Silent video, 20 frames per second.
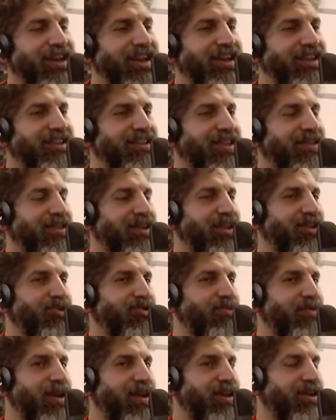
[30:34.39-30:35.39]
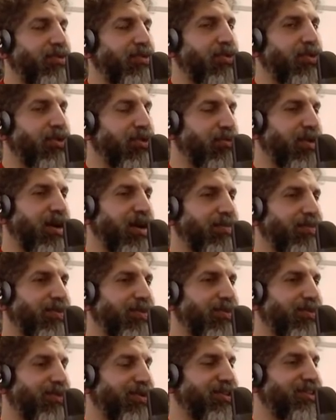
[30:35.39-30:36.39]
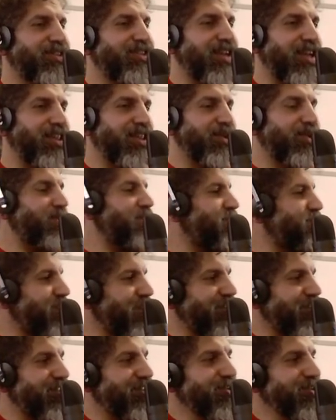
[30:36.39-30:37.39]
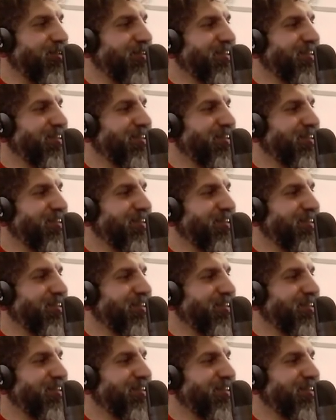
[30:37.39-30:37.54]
Like suddenly you made a world map which centers Mexico.